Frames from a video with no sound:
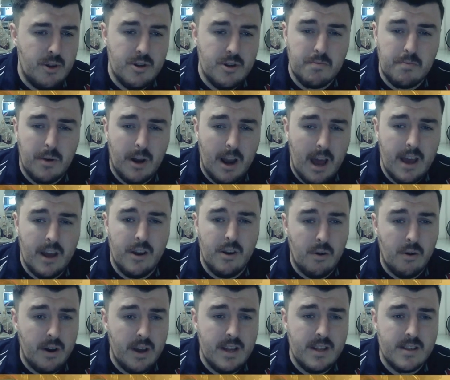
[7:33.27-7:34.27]
play
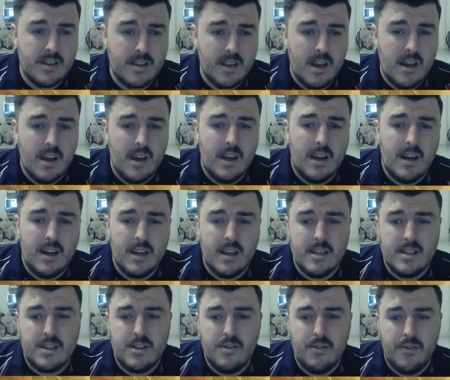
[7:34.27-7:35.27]
annoyance.
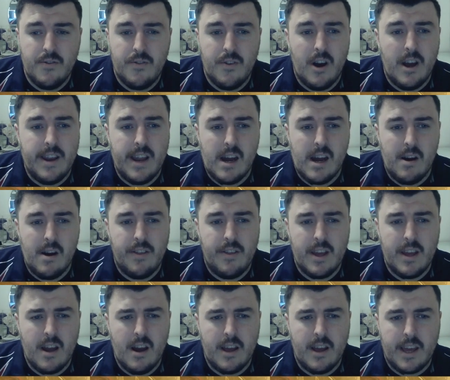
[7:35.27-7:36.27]
As you'll find out, I
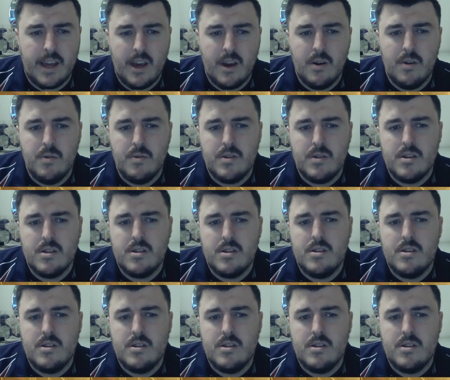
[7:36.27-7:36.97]
think I killed